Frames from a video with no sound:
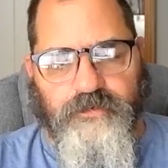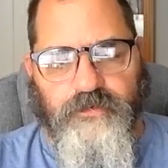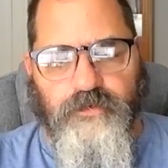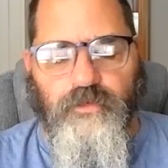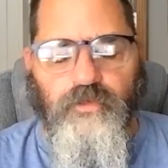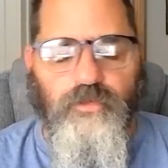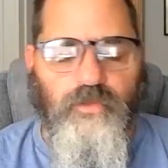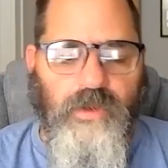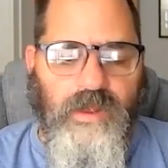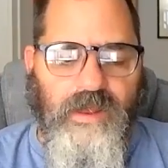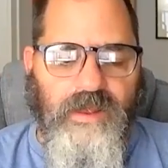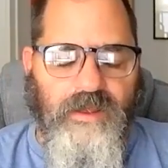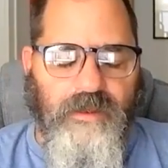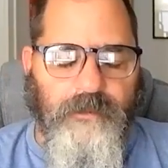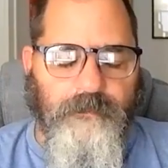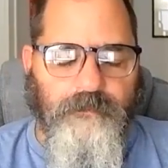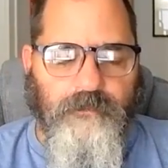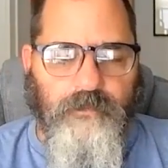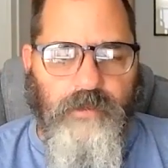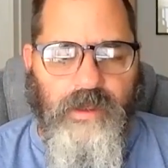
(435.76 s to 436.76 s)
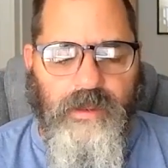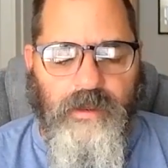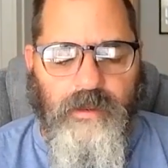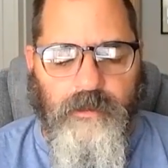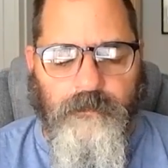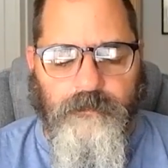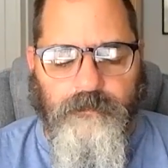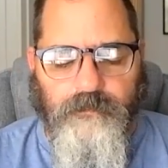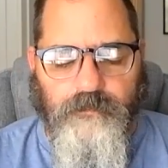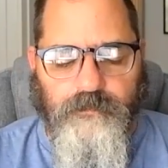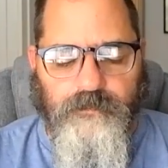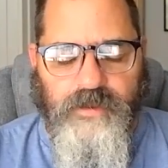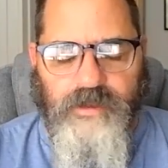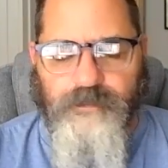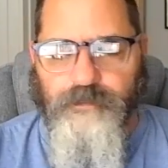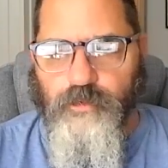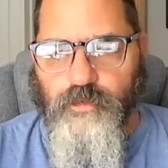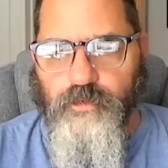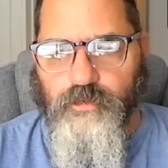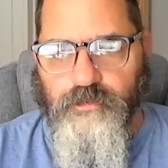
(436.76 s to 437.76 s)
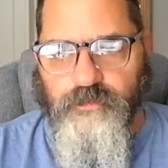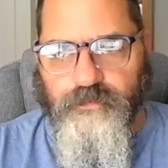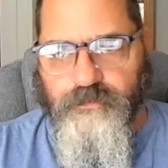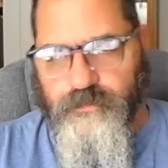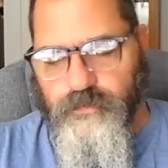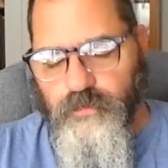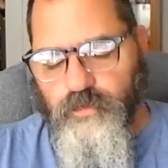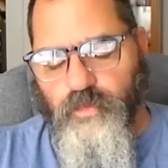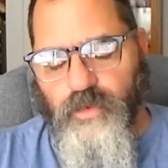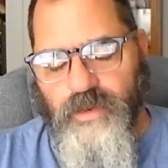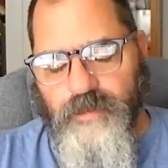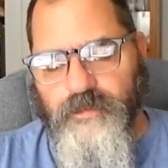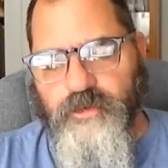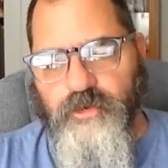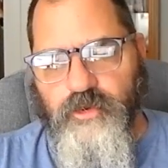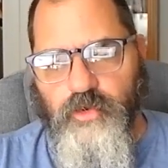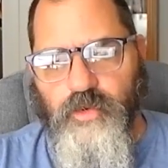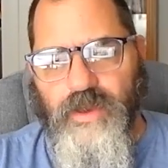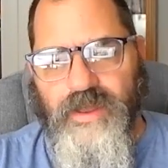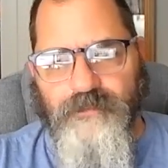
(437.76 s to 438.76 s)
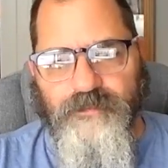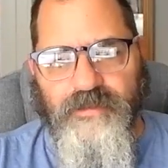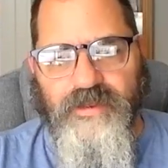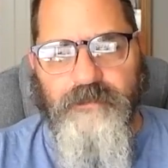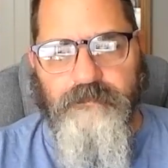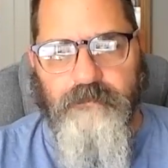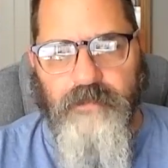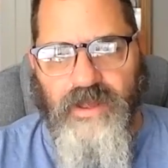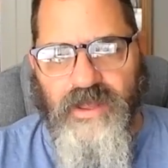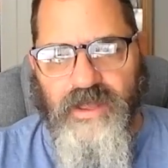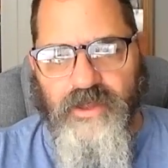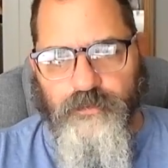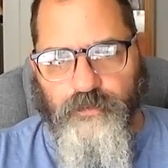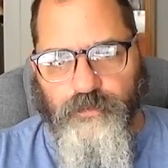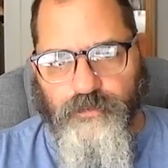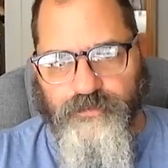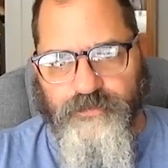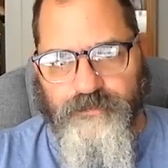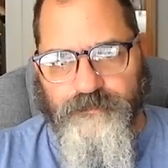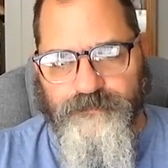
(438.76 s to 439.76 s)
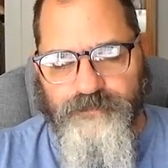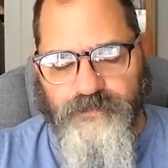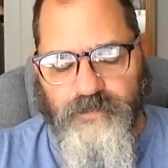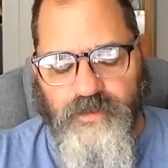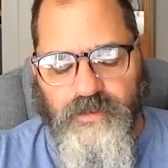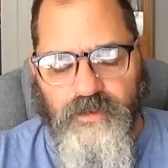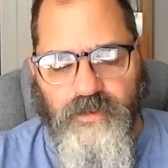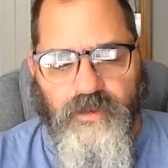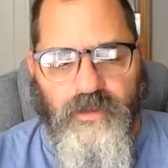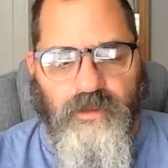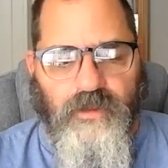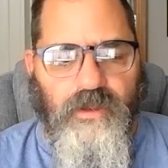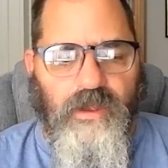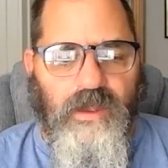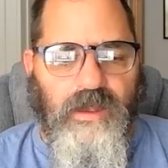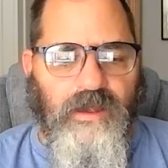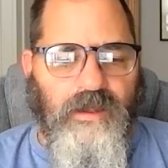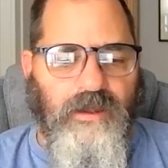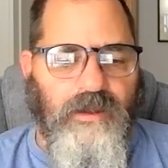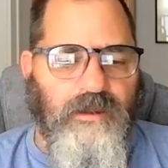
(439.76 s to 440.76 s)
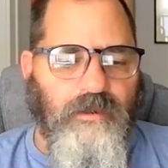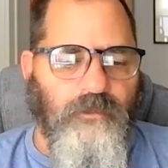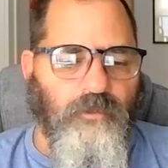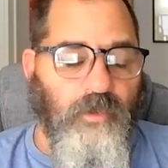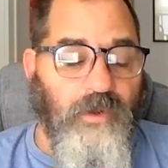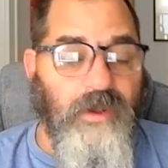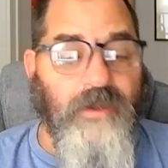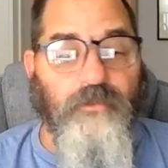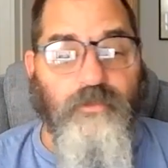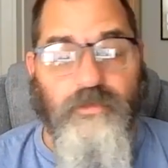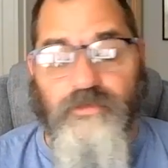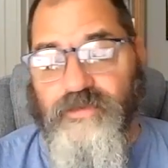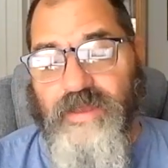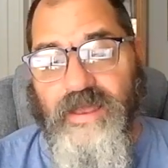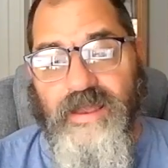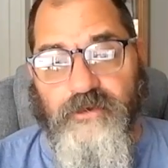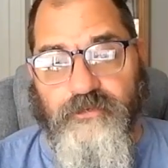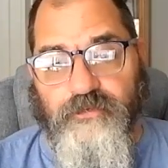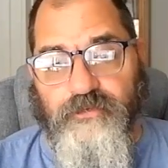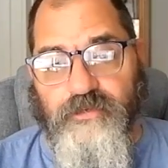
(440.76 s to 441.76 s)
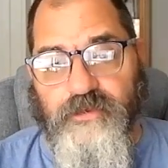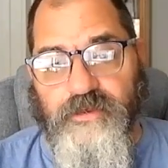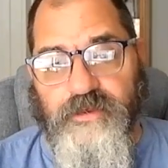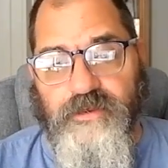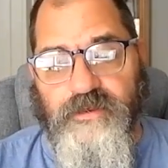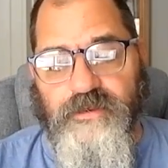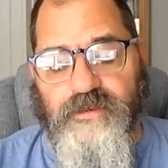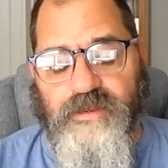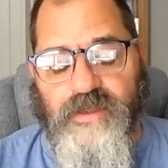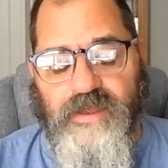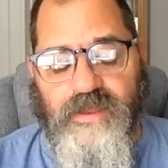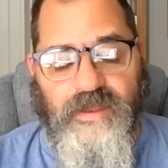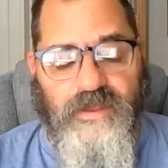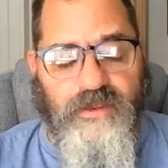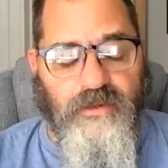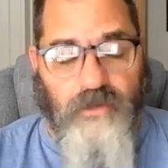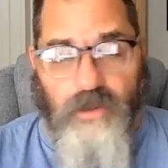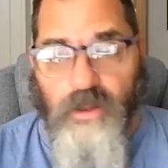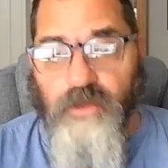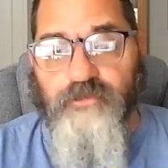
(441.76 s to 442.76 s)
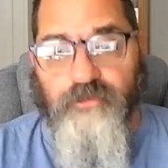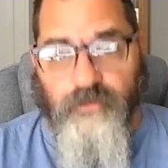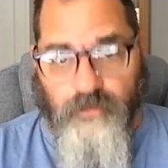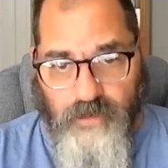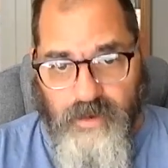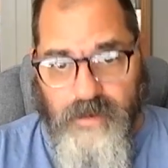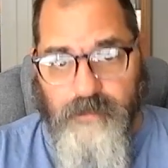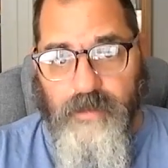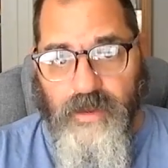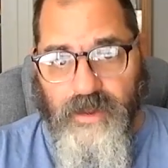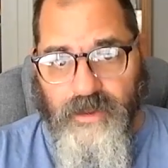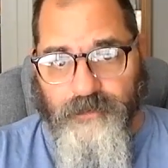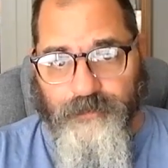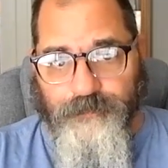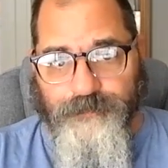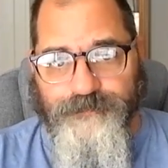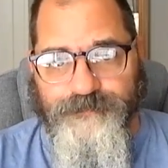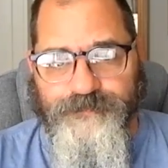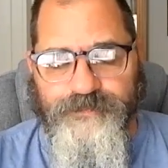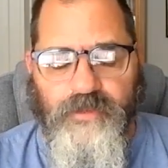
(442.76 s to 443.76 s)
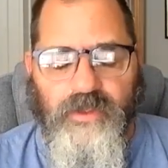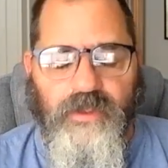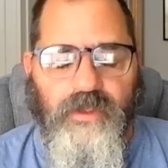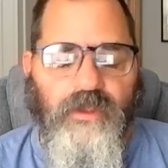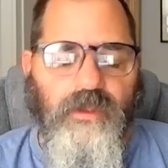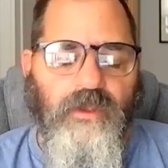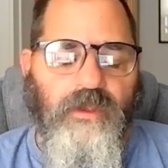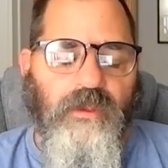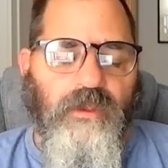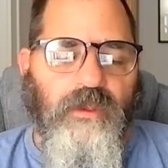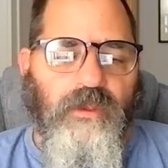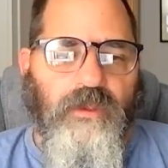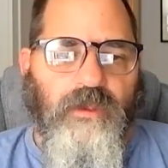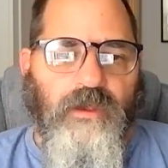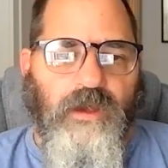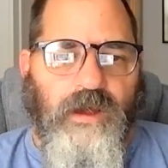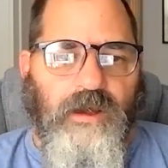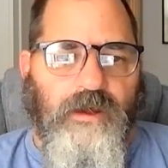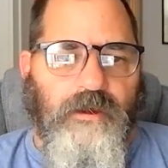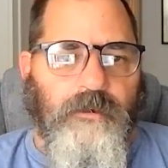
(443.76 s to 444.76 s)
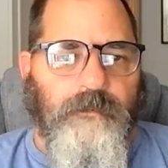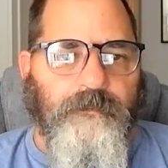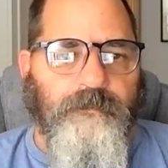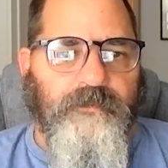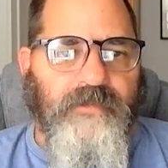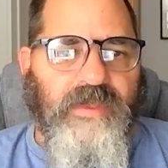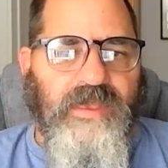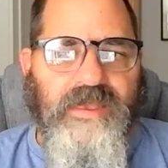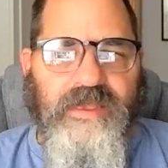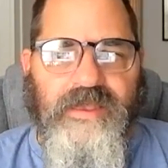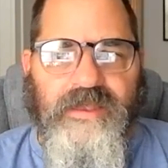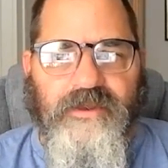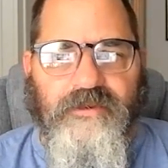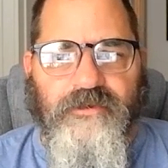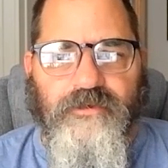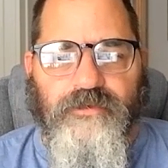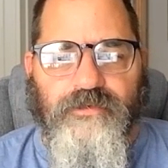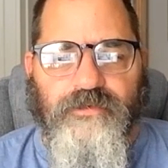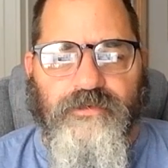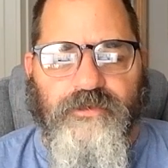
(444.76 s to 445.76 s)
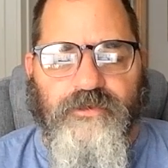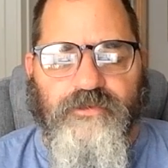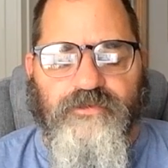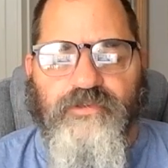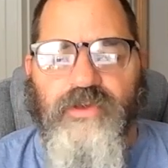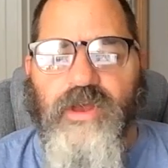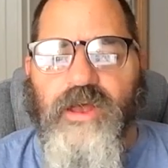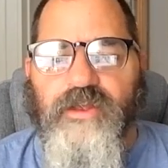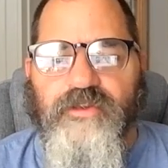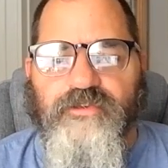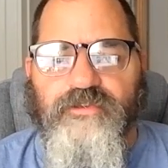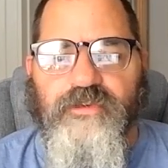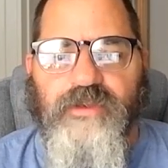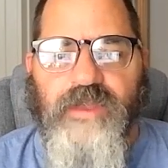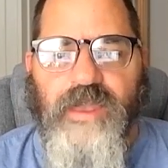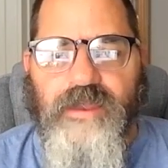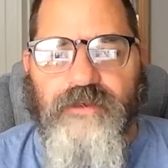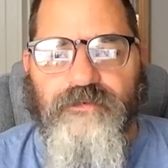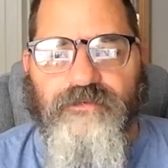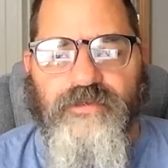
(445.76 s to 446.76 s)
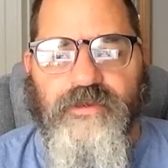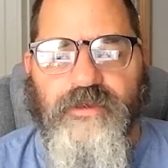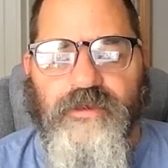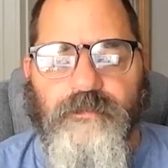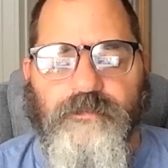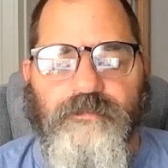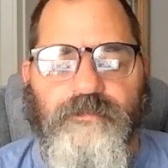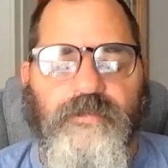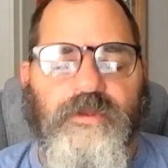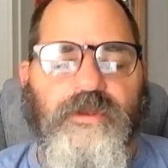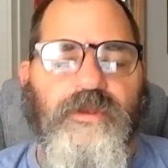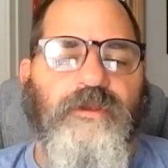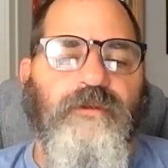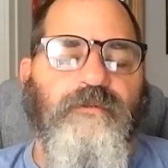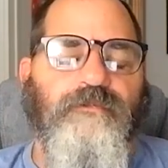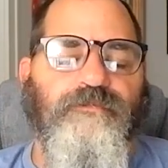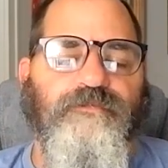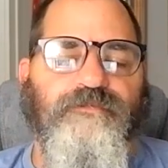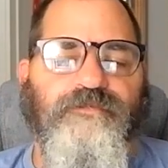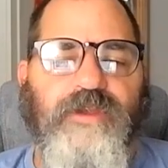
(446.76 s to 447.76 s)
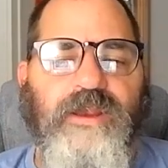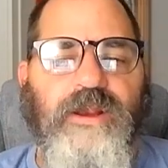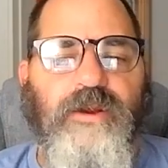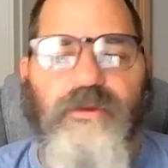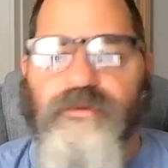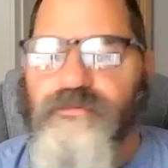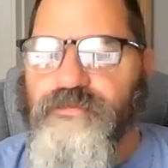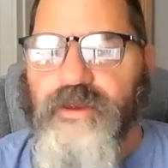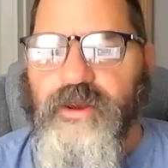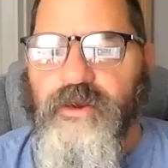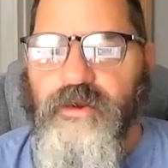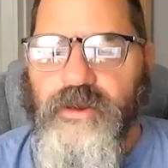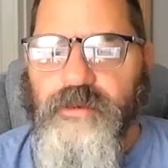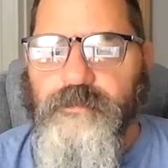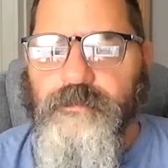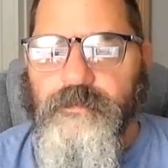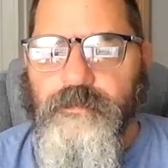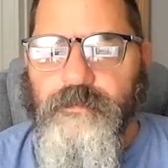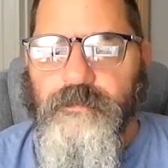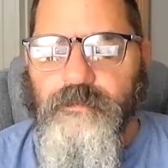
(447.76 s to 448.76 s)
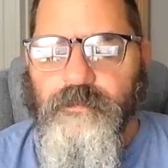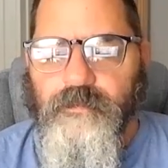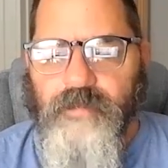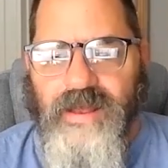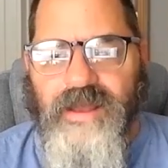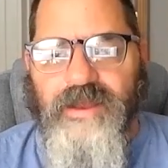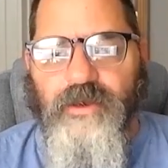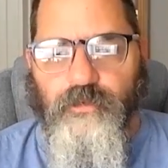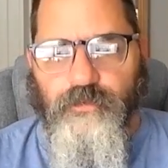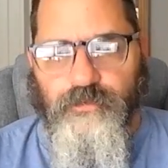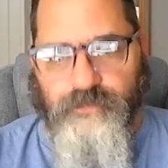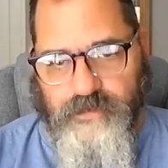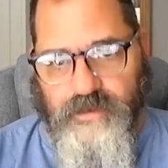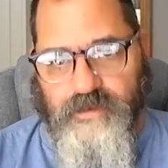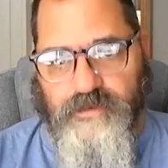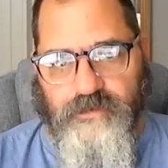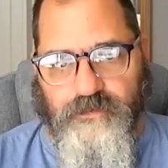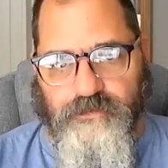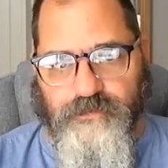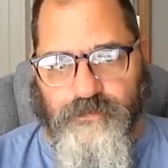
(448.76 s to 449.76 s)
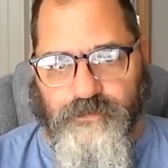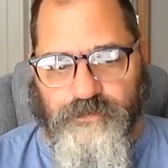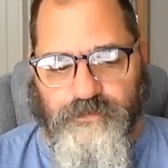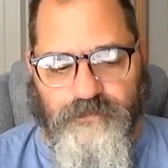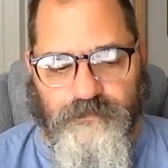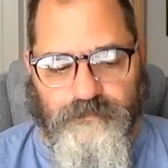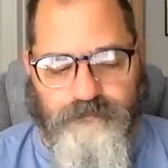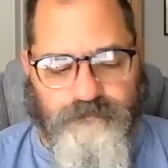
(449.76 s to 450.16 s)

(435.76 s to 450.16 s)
two um, um, people, two women who had been models. Uh, one was actually a lingerie model. Um, and the judge gave them very, very mild sentences.